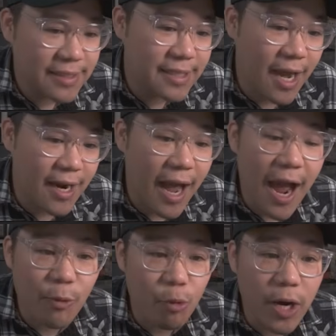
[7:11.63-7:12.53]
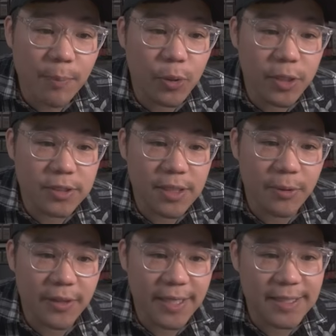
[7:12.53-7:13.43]
God, I want to put some
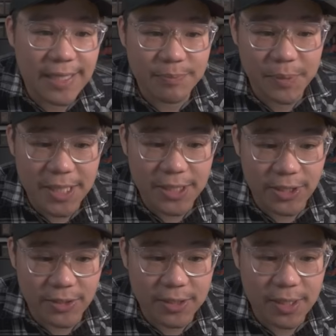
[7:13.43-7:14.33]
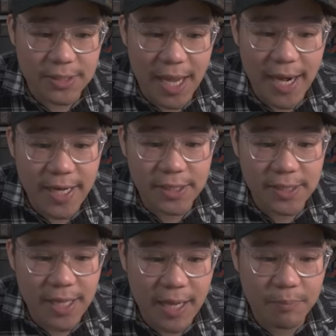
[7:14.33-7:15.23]
of these as B tiers because I actually
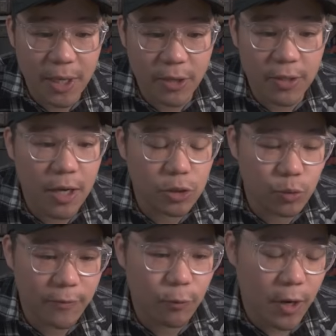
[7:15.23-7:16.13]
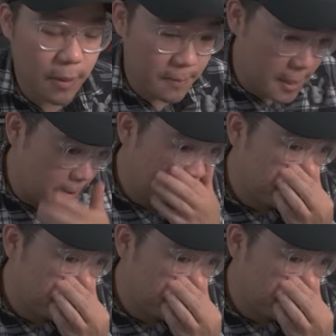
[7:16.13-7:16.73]
like Paradox Rift quite a bit.